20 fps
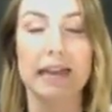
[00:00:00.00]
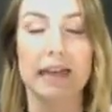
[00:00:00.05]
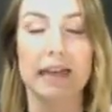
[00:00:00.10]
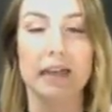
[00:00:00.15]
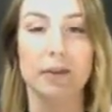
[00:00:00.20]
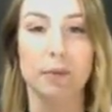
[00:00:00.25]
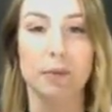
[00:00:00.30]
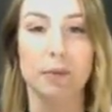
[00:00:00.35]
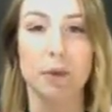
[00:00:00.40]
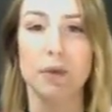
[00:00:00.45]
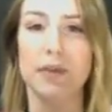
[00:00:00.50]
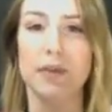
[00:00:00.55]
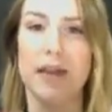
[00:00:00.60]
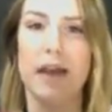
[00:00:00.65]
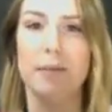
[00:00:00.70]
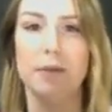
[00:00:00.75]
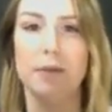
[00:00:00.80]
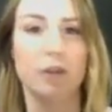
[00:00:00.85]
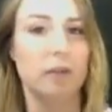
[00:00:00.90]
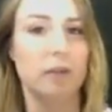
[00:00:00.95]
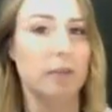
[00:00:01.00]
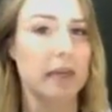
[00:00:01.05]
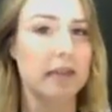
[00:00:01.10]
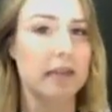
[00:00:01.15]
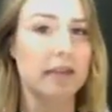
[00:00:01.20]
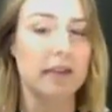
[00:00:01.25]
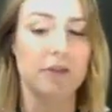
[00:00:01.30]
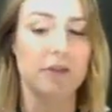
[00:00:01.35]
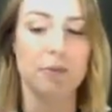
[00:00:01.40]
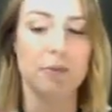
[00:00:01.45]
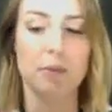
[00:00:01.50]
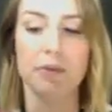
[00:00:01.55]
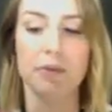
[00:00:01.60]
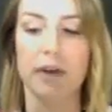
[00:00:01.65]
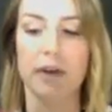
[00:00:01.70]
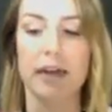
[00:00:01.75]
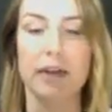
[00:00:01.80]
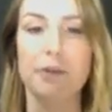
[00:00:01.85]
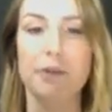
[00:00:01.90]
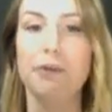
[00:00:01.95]
that as well, so how much space they've
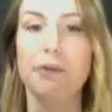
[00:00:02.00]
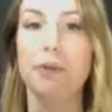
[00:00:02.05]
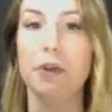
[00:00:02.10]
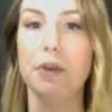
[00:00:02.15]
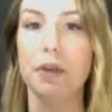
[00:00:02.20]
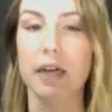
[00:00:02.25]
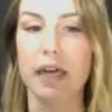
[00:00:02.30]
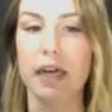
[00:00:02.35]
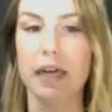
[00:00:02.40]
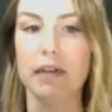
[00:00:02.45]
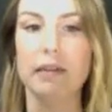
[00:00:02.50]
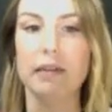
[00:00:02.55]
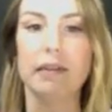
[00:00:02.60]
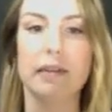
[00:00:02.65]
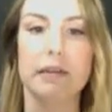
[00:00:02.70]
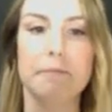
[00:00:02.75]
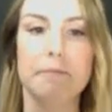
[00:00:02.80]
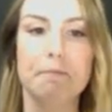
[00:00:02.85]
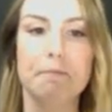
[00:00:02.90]
provided for you to answer.